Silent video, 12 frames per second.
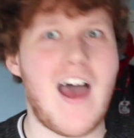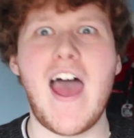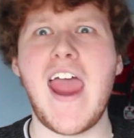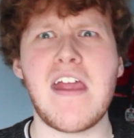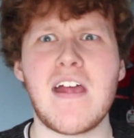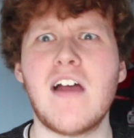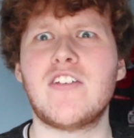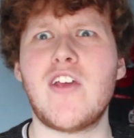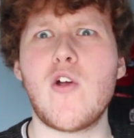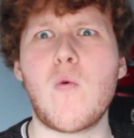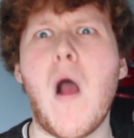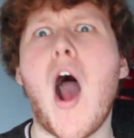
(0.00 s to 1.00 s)
hey,
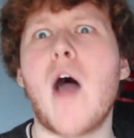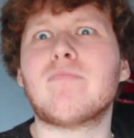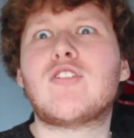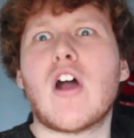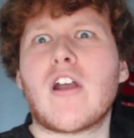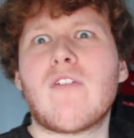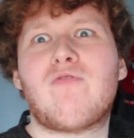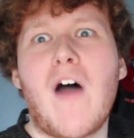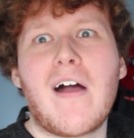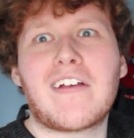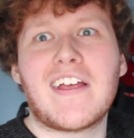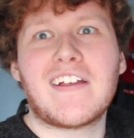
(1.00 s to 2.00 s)
you, I'm gonna
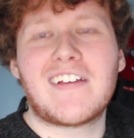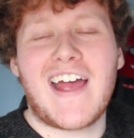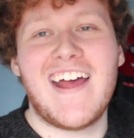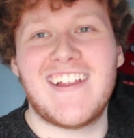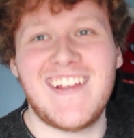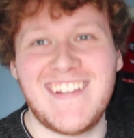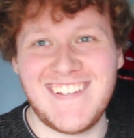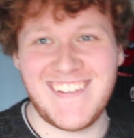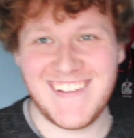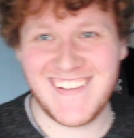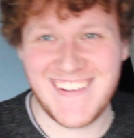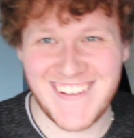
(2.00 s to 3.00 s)
fucking
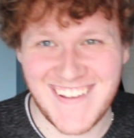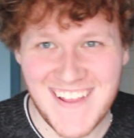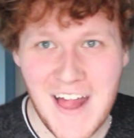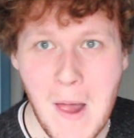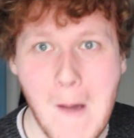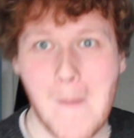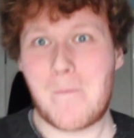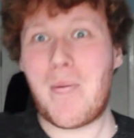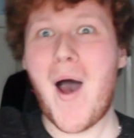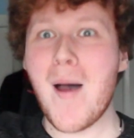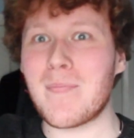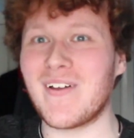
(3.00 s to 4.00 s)

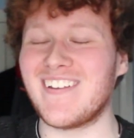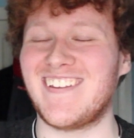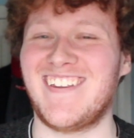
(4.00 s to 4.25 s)
Bob.